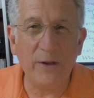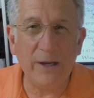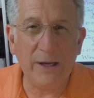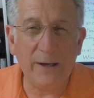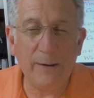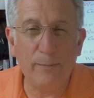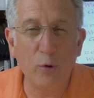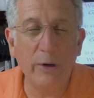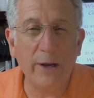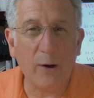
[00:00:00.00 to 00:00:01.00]
the
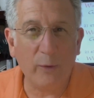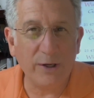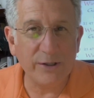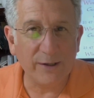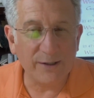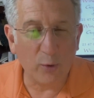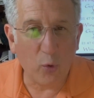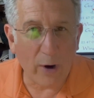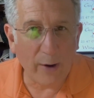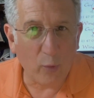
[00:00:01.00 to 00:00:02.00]
Puglia region. It's a
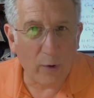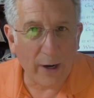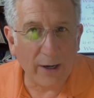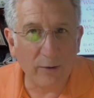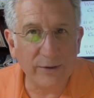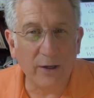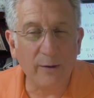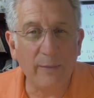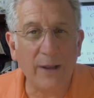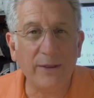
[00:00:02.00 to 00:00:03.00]
white wine. I'll tell you
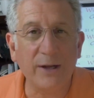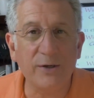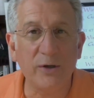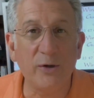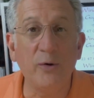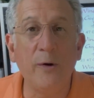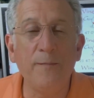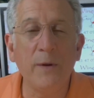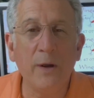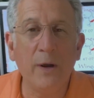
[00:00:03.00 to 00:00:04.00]
about that too
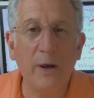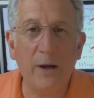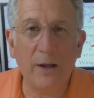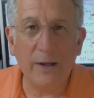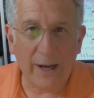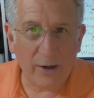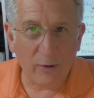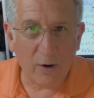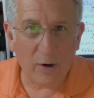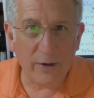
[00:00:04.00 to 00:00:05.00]

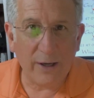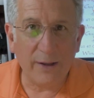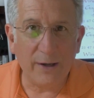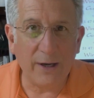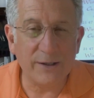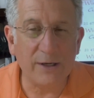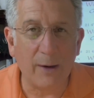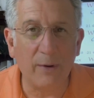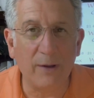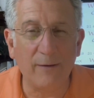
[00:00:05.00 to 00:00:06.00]
later on in the next
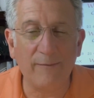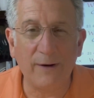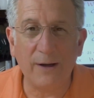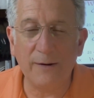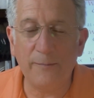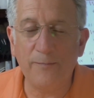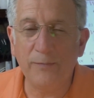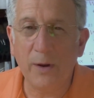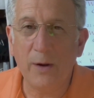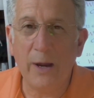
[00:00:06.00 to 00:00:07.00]
couple of
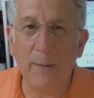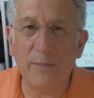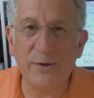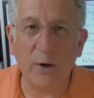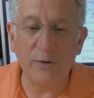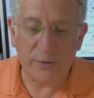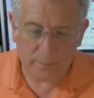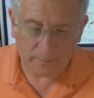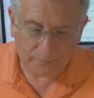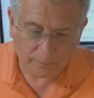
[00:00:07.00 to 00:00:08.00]
episodes.
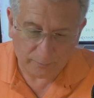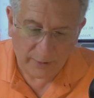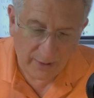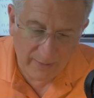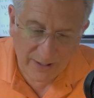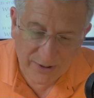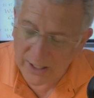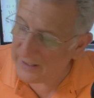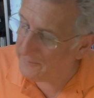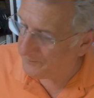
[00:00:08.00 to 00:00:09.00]
But in the
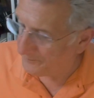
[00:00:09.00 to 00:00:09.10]
meantime,